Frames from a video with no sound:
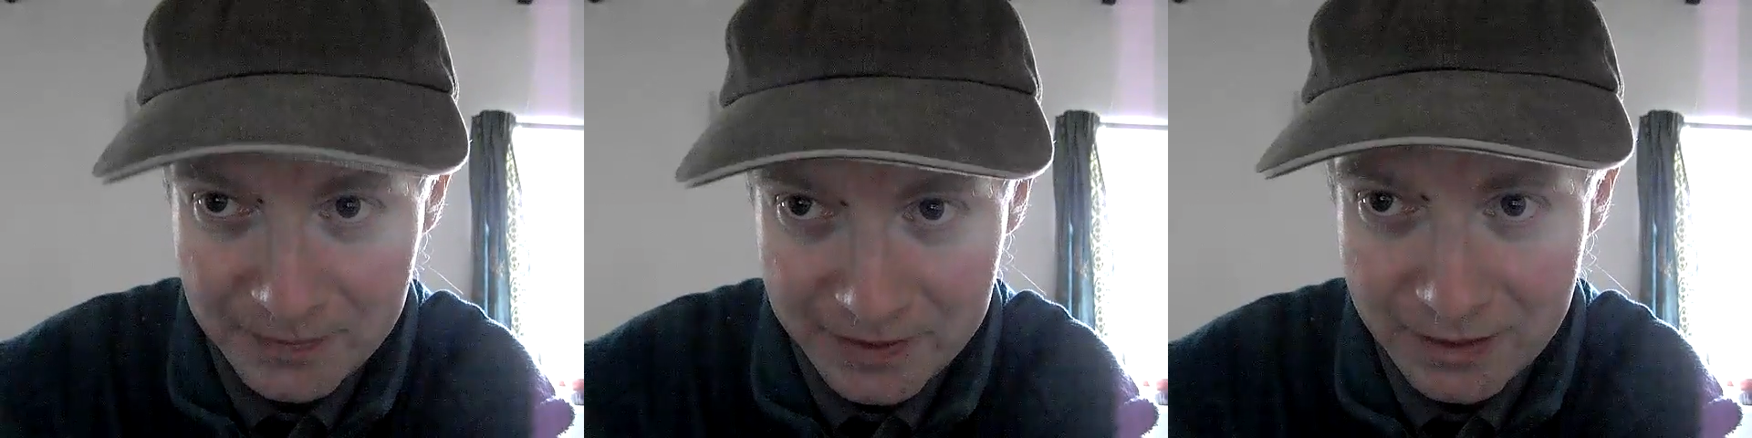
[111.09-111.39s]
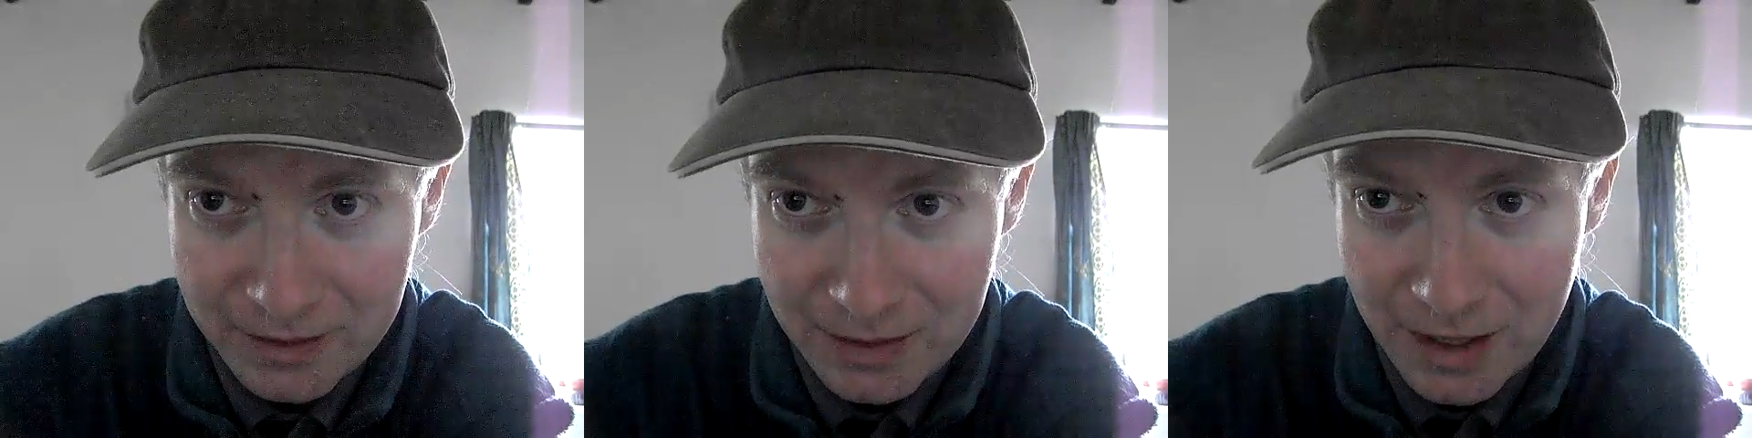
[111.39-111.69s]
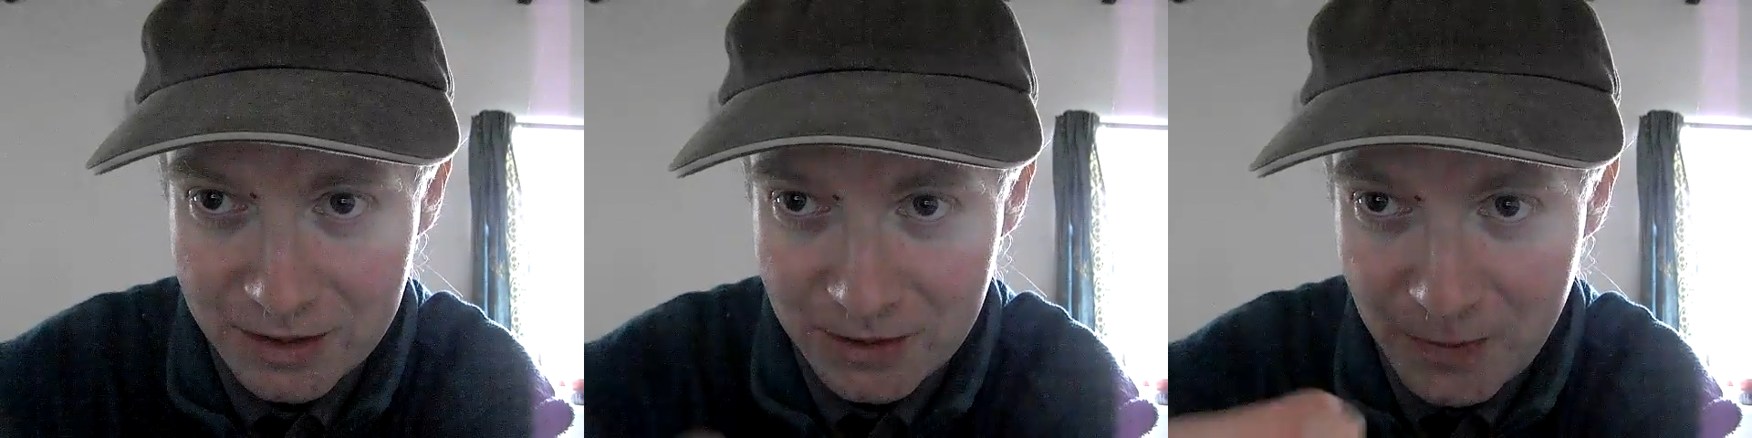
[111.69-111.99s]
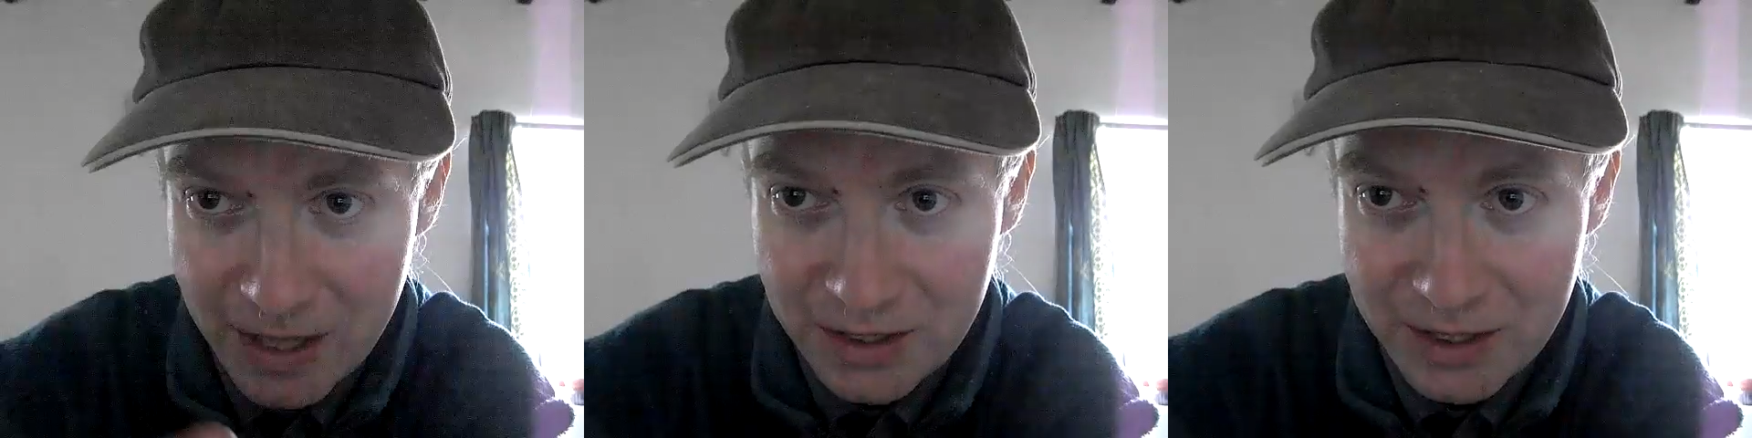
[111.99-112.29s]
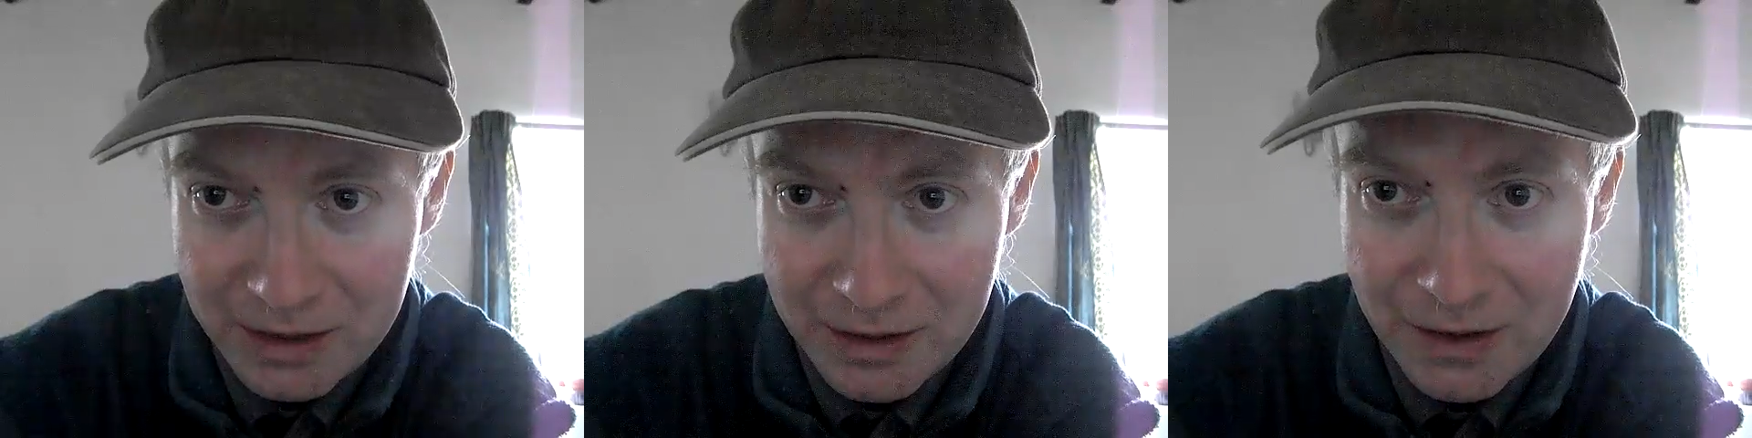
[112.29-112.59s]
of
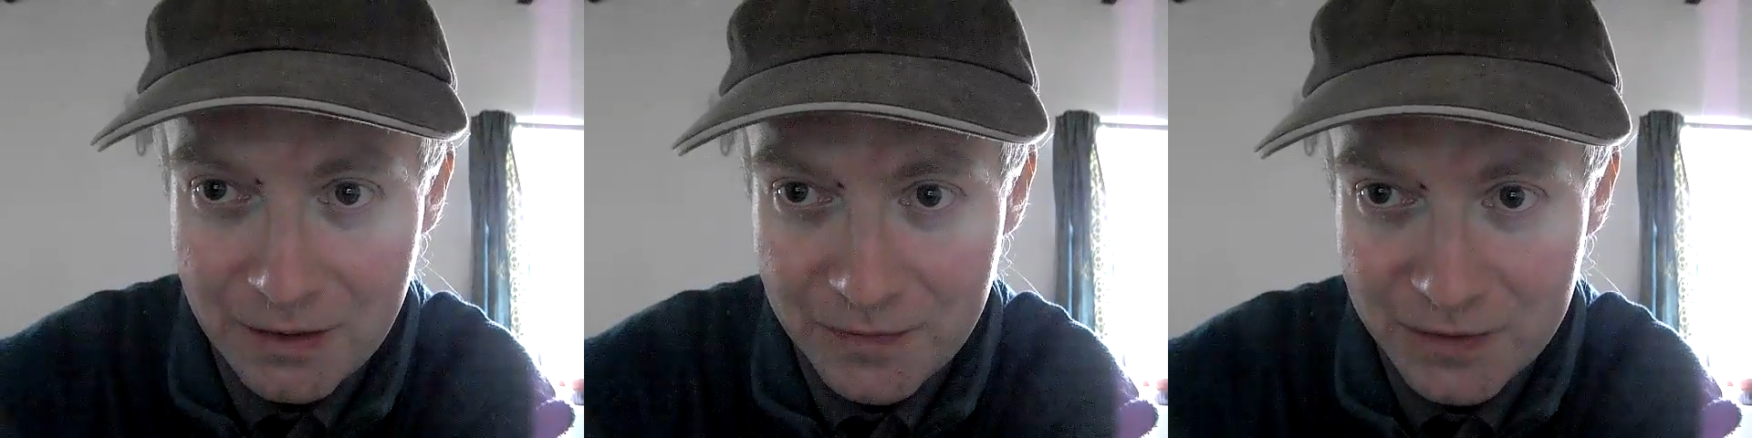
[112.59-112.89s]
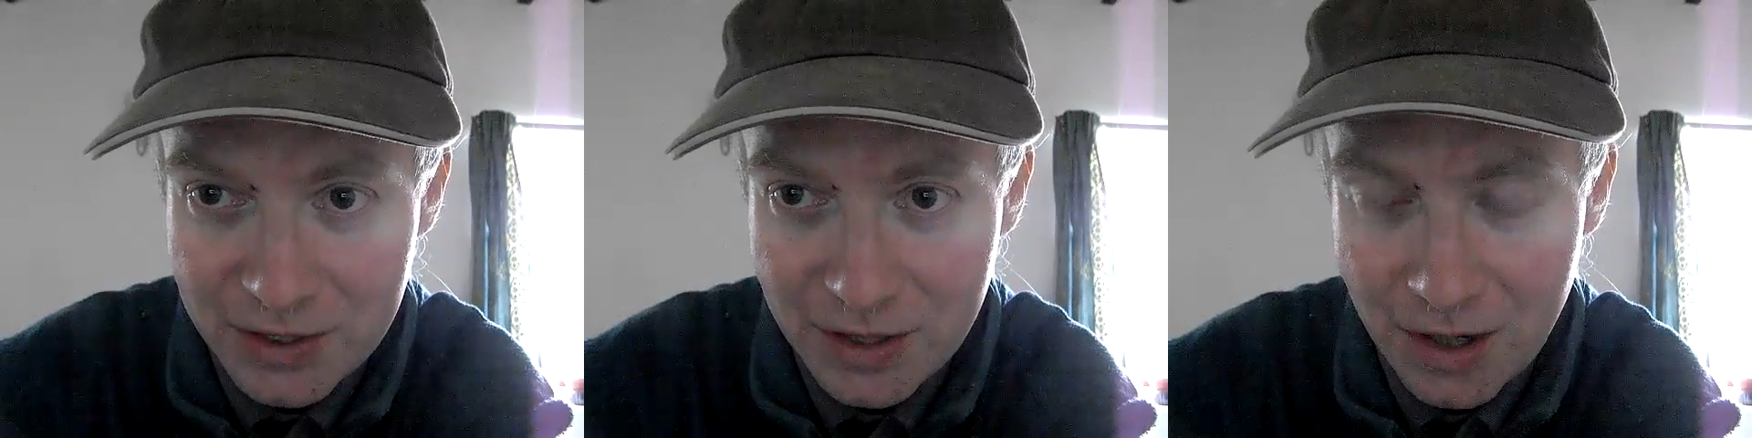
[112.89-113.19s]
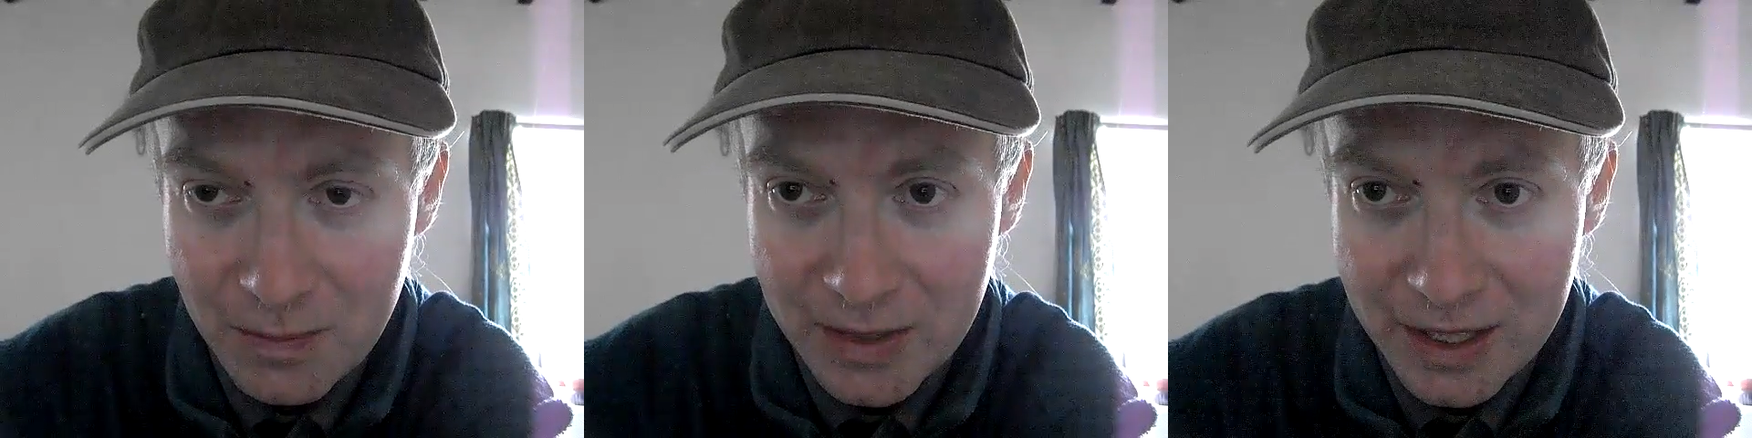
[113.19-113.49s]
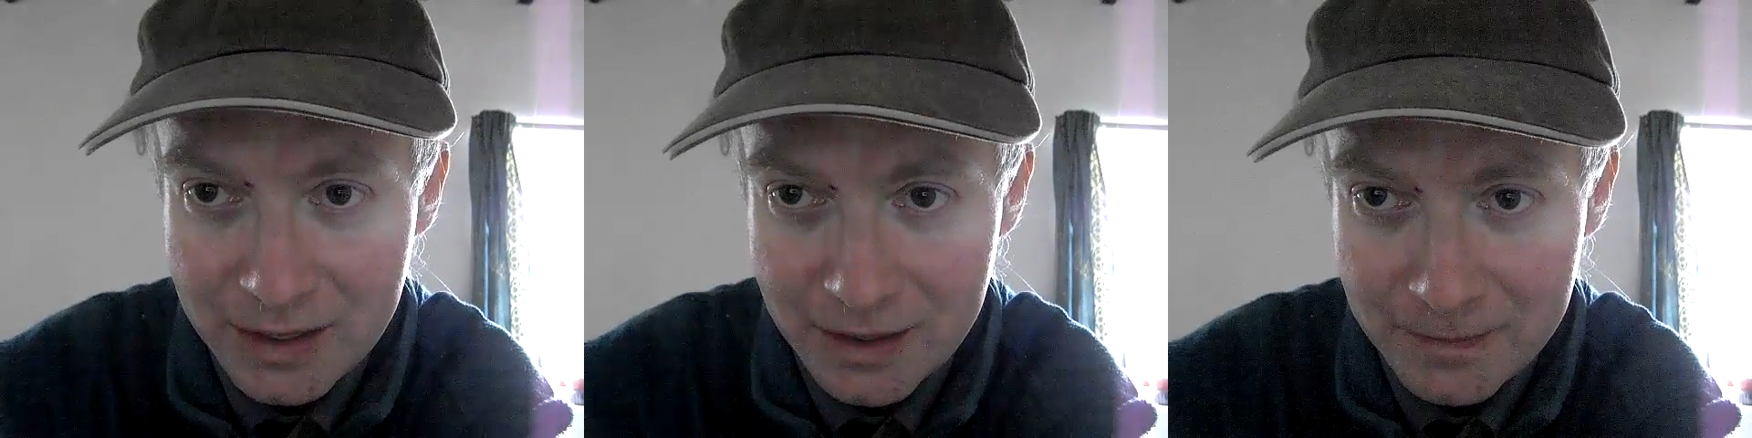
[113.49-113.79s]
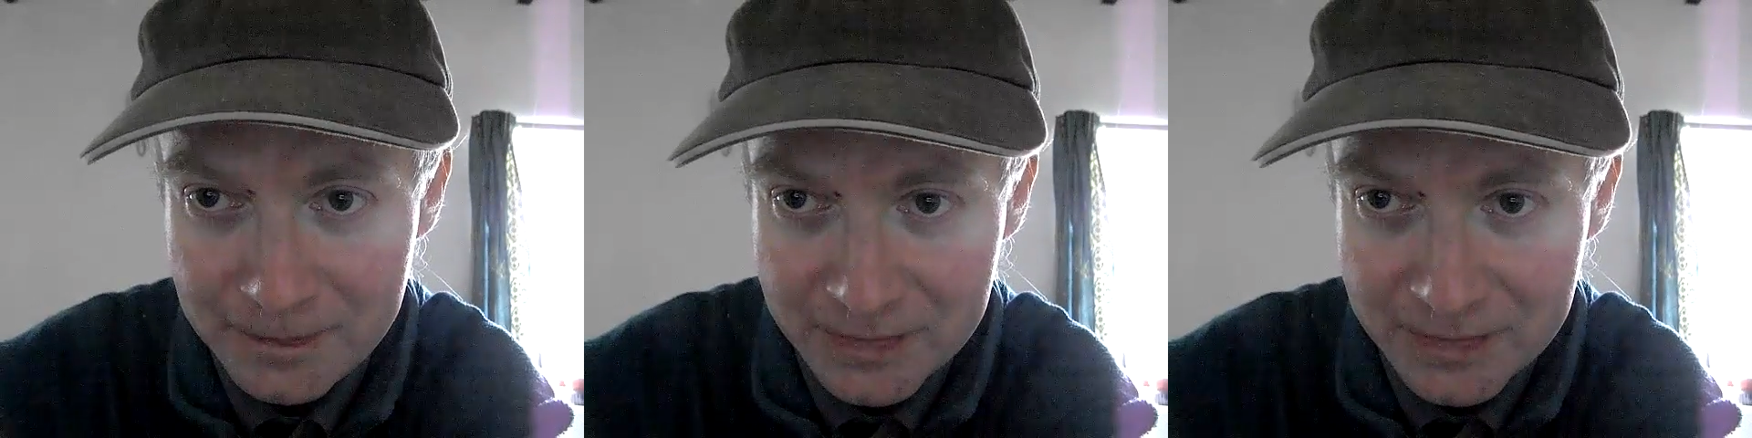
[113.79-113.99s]
wedge off the top, then